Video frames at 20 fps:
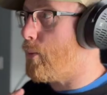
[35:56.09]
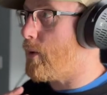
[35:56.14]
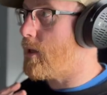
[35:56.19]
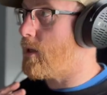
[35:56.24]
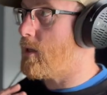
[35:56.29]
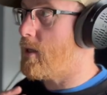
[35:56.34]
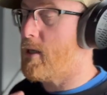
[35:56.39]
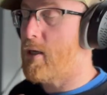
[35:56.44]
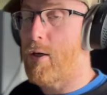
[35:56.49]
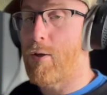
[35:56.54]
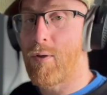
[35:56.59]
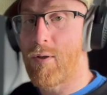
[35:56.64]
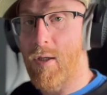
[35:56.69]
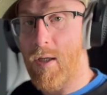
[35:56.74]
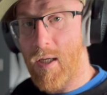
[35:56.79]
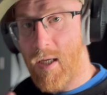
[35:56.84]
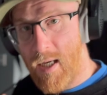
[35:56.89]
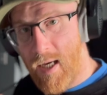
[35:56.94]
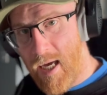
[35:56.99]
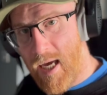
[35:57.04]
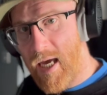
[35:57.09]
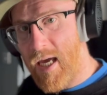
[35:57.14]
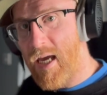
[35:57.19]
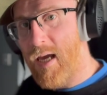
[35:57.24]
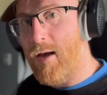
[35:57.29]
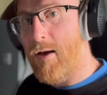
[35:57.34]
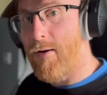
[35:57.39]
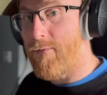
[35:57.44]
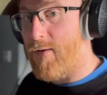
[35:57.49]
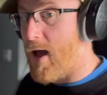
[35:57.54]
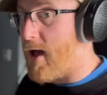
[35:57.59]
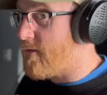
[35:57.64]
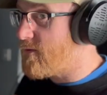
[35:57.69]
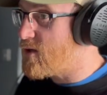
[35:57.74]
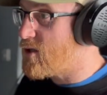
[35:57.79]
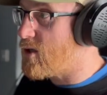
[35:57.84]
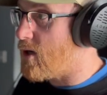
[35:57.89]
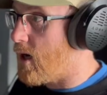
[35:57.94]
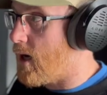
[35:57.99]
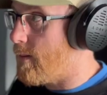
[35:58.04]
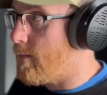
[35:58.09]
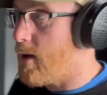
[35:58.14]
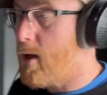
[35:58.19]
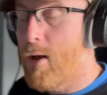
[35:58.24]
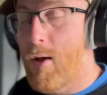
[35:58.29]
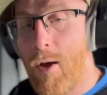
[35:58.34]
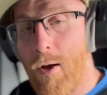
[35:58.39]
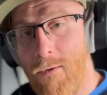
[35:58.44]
we're going to use the key of F sharp